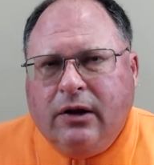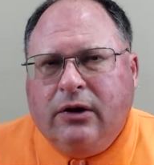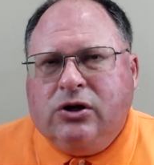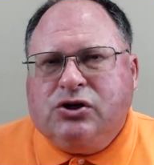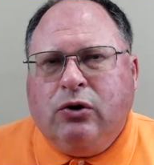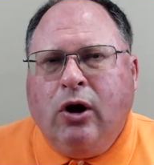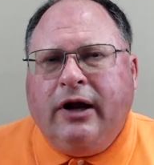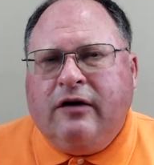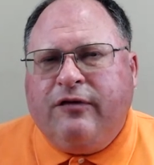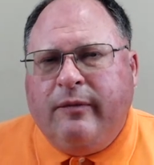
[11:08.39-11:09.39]
So look at it
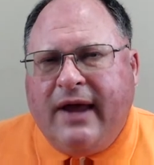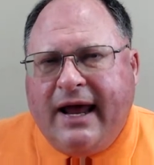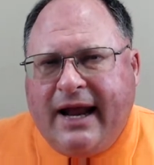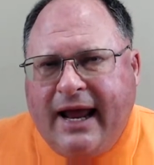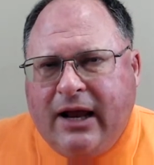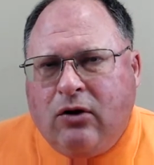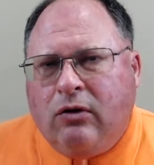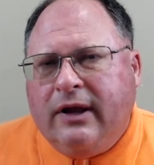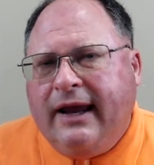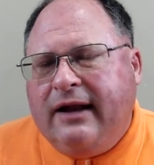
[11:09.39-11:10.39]
from that angle
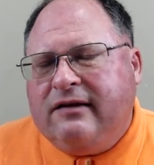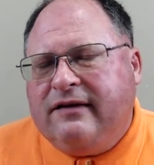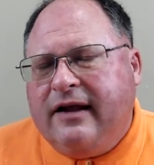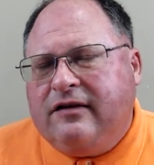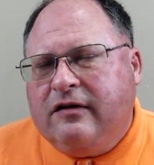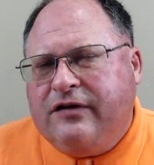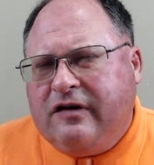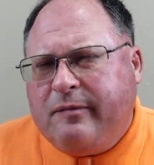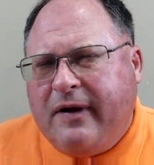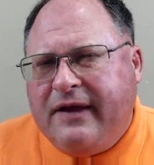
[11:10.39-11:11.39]
and get a sense of, just
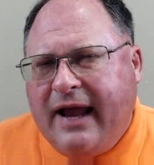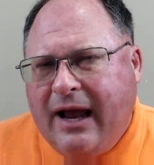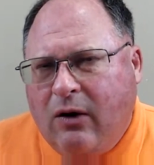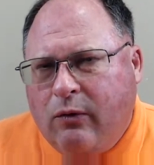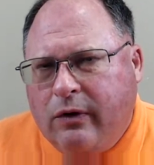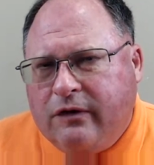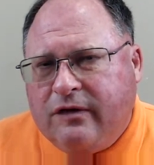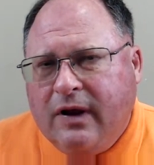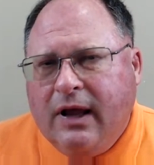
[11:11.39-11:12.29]
by the hours